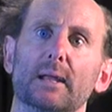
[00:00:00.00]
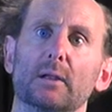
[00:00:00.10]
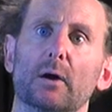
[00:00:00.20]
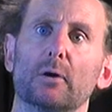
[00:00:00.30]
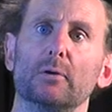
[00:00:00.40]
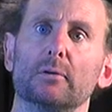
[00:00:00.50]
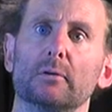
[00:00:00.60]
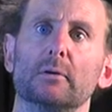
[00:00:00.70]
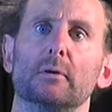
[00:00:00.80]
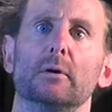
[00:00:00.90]
node,
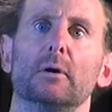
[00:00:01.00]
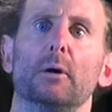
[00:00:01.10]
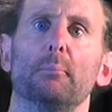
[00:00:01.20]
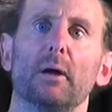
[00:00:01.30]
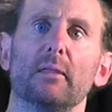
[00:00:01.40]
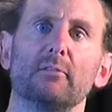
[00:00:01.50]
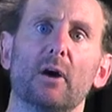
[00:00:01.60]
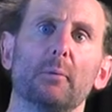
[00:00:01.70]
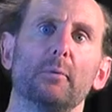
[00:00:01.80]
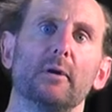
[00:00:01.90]
by the
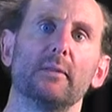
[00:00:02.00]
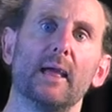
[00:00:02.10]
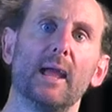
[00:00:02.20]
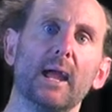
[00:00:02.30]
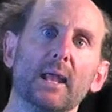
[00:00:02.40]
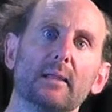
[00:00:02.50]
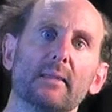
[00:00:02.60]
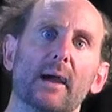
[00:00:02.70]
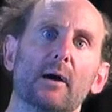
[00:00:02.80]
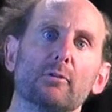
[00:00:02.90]
time we're at the end of
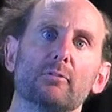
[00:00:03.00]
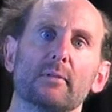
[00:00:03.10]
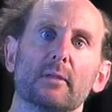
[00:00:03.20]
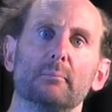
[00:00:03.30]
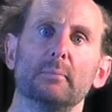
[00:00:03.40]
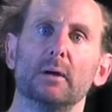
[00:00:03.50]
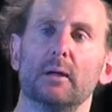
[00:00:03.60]
the algorithm,